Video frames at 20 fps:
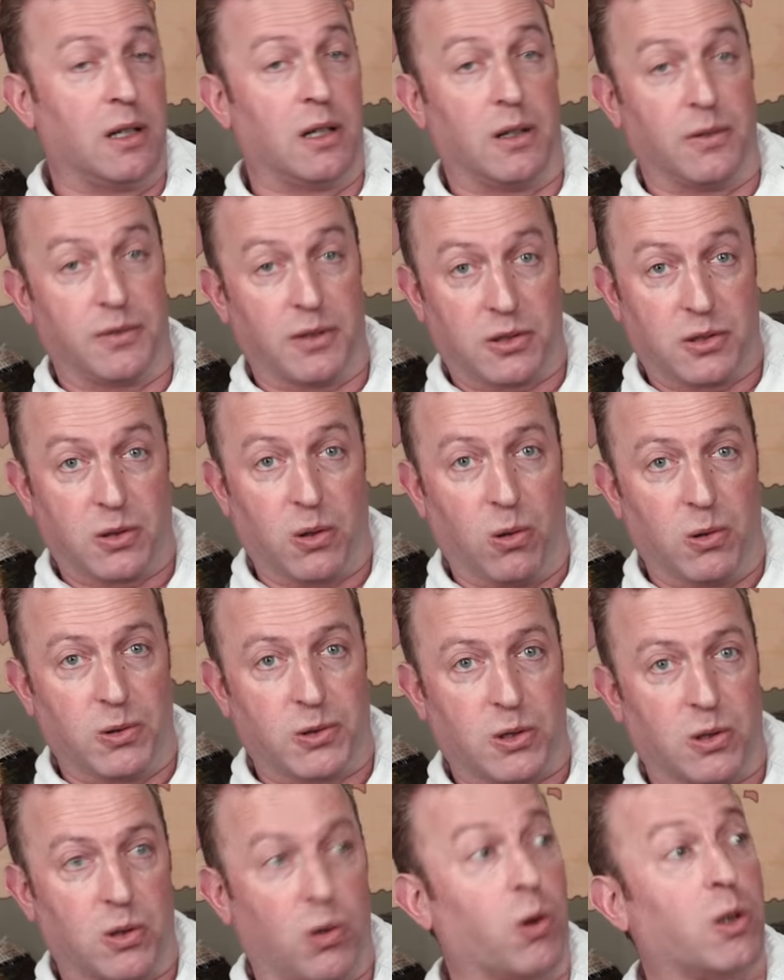of the
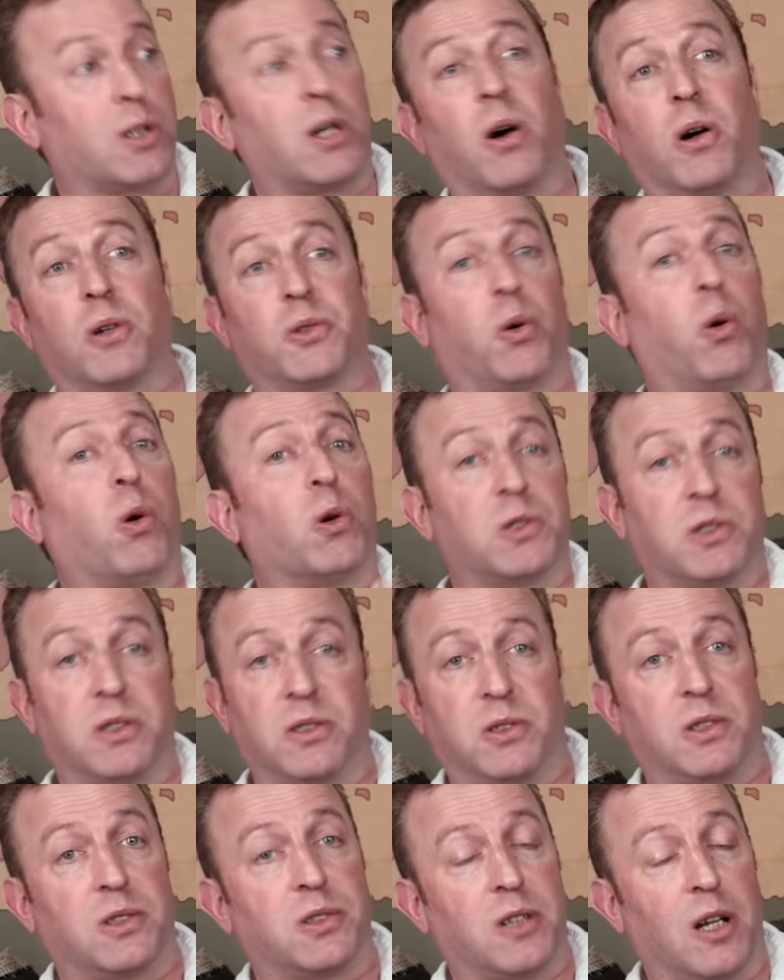soldier or cause
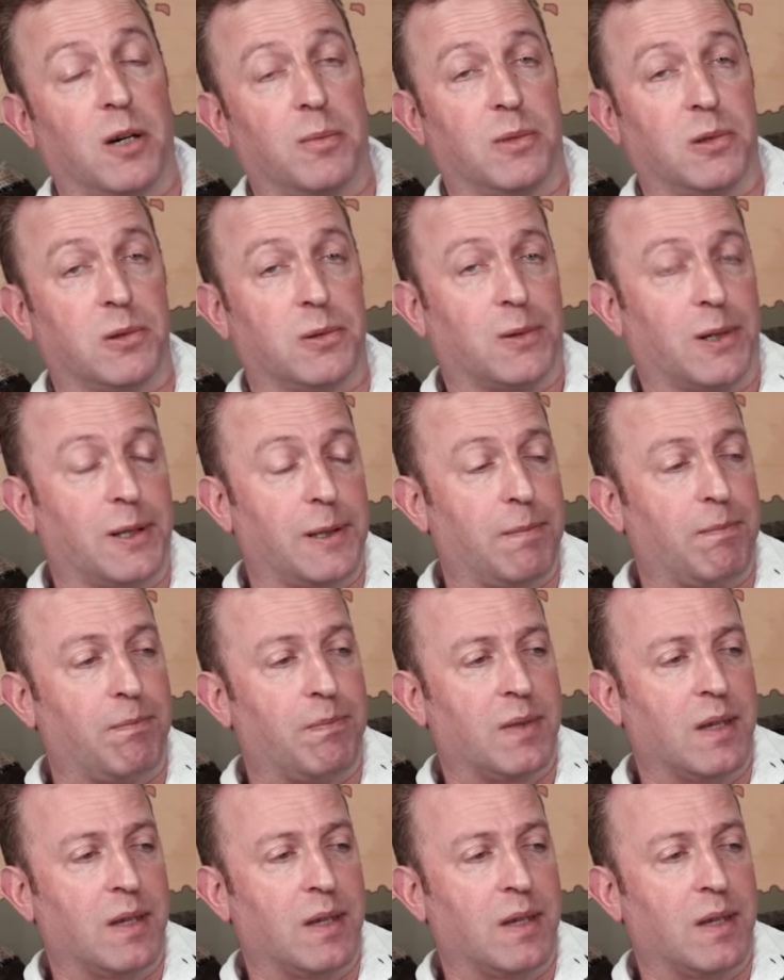horses to stumble, right?